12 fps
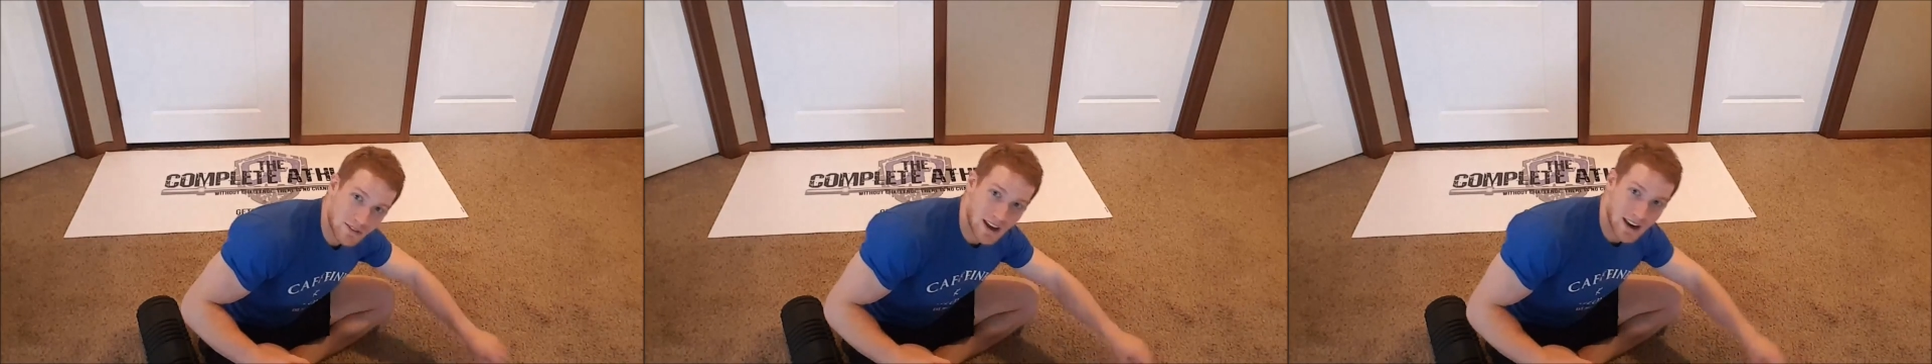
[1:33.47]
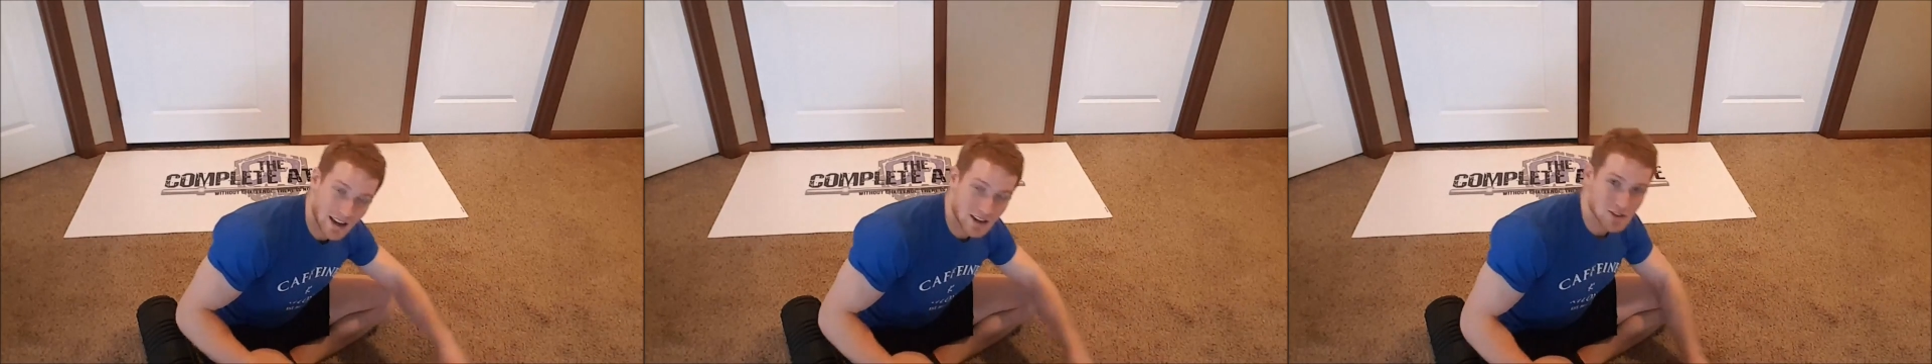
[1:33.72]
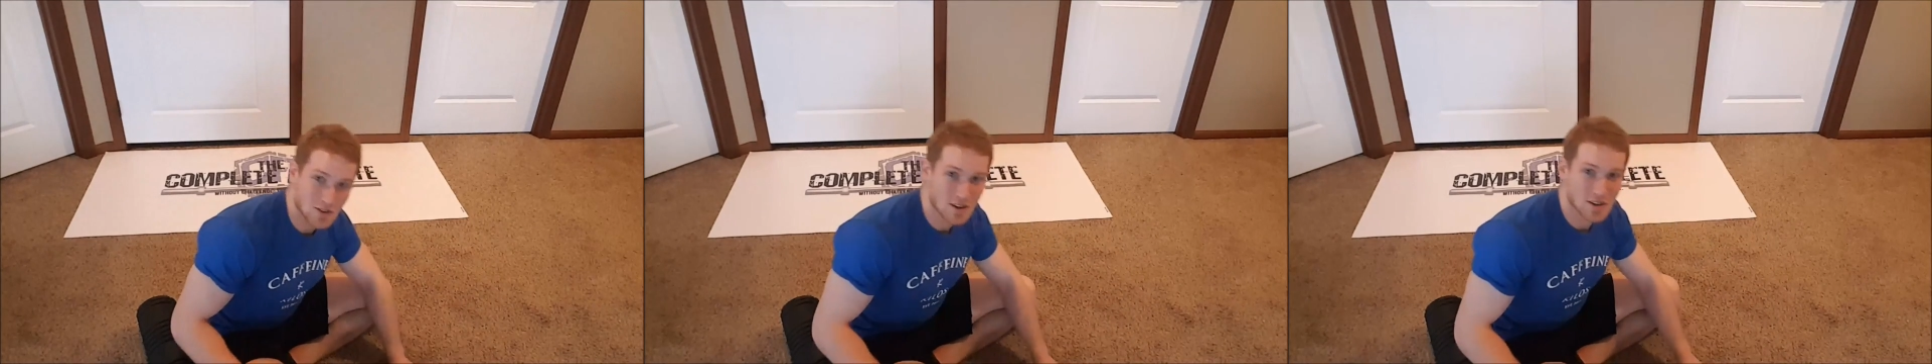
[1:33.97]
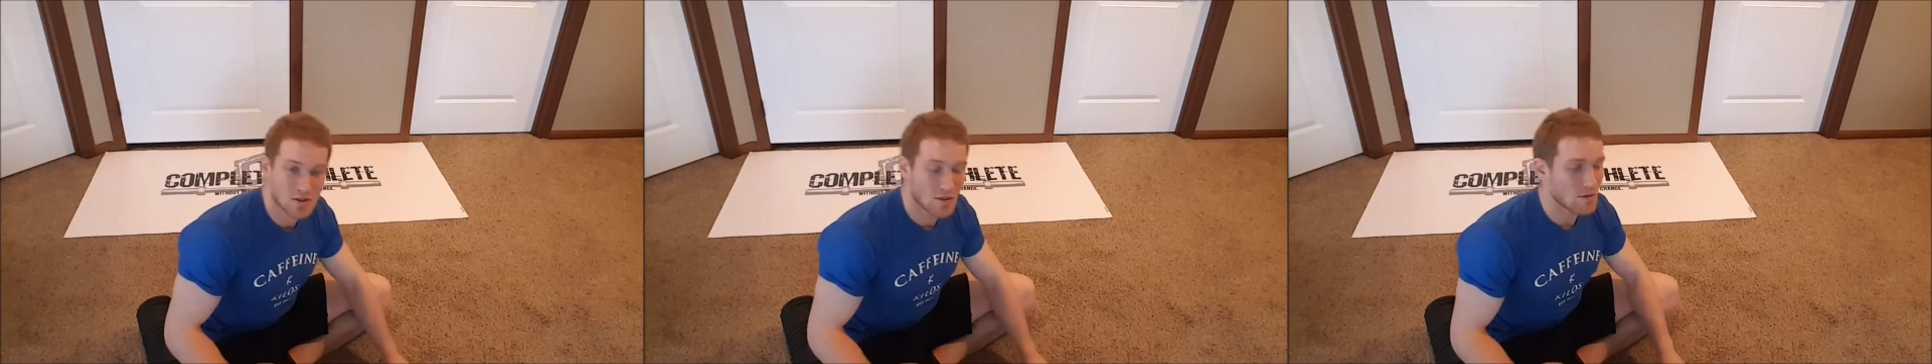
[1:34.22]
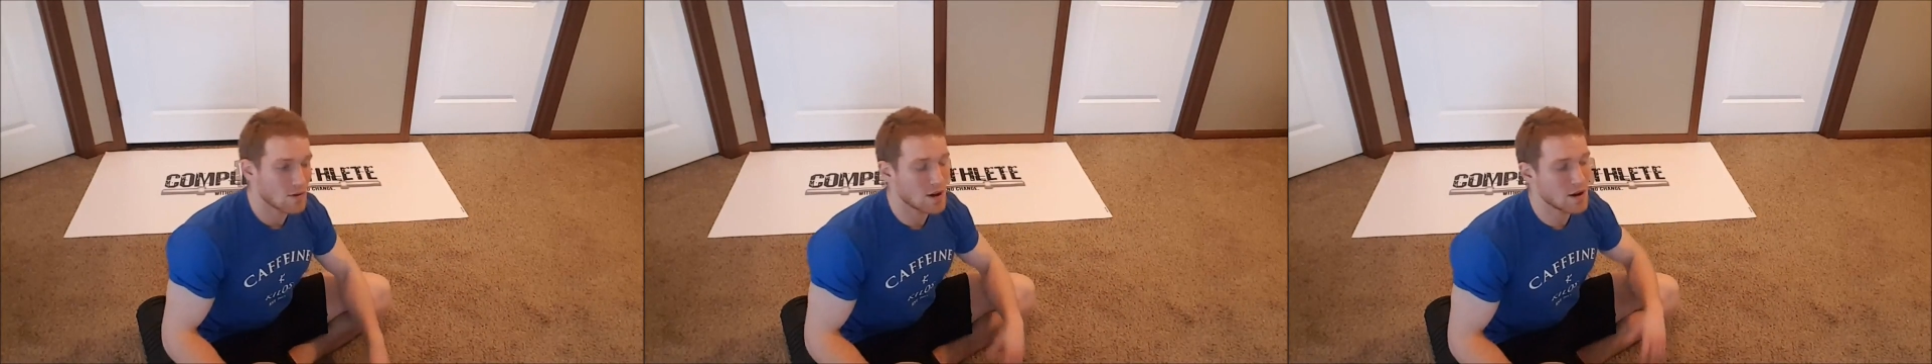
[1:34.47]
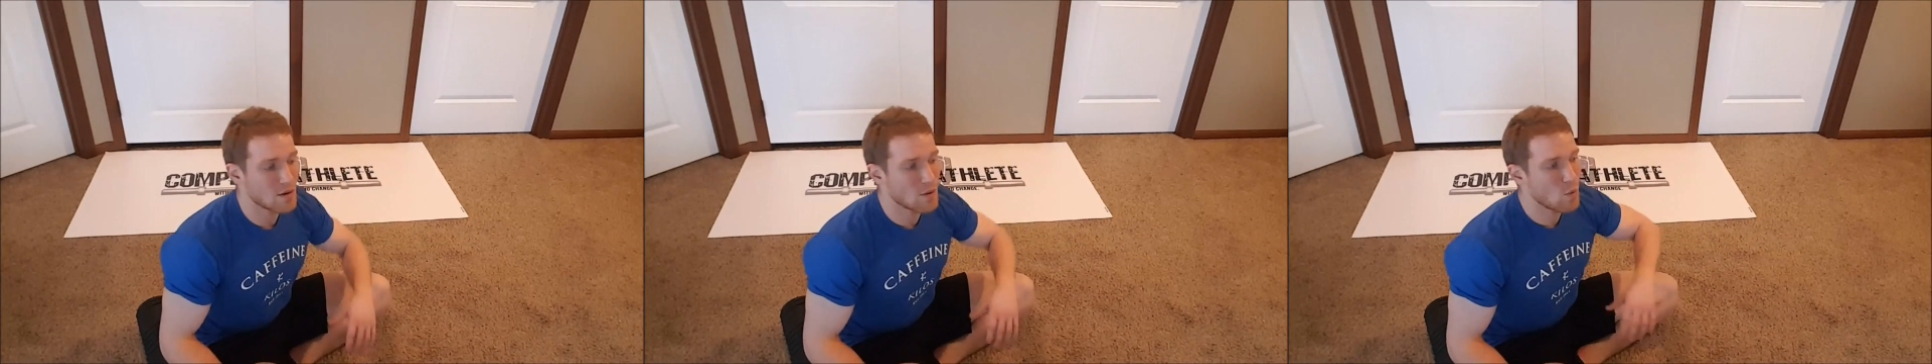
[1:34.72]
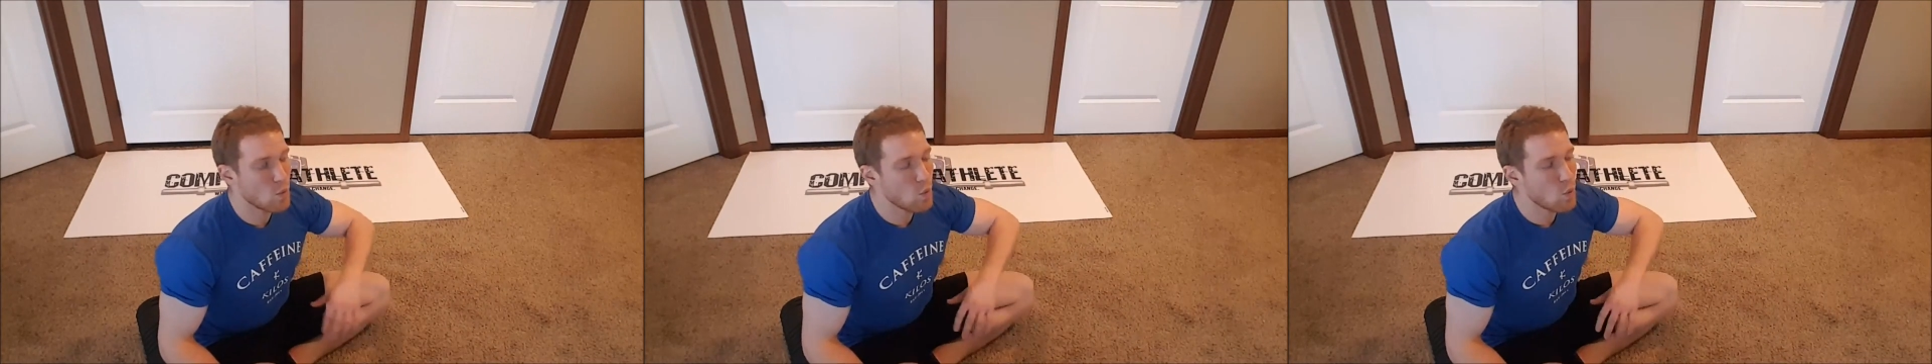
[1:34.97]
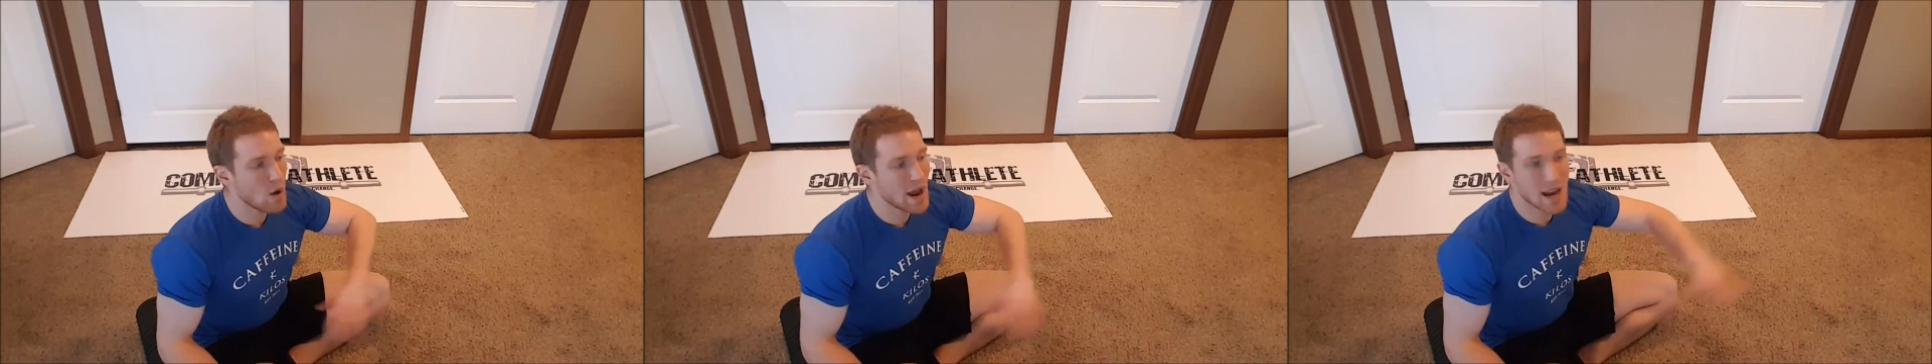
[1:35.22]
of getting injured is
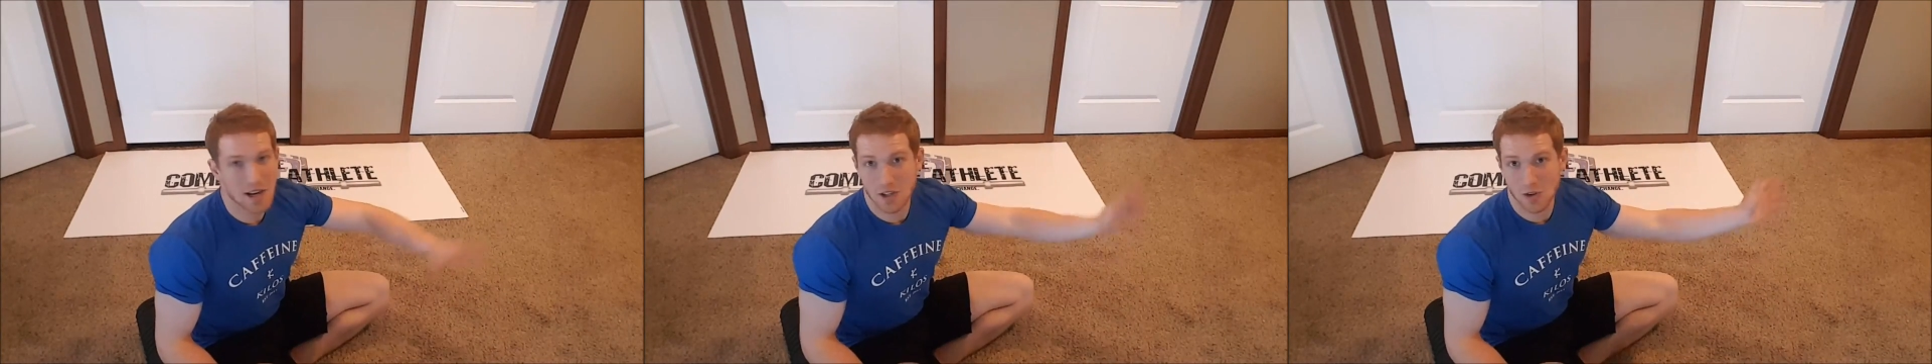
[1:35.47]
way